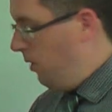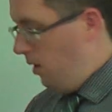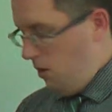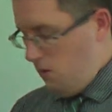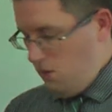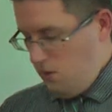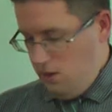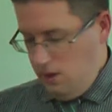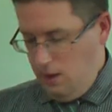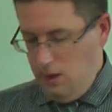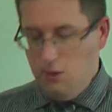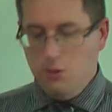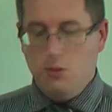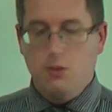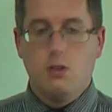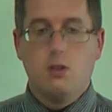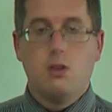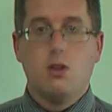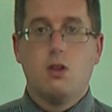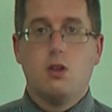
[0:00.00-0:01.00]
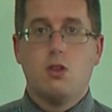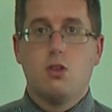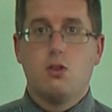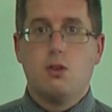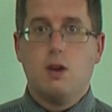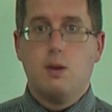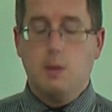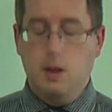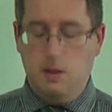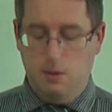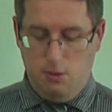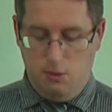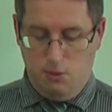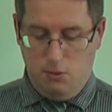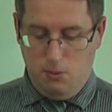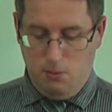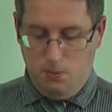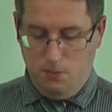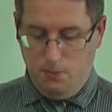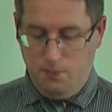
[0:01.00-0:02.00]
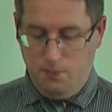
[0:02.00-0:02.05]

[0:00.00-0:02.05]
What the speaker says: over the next 3 months.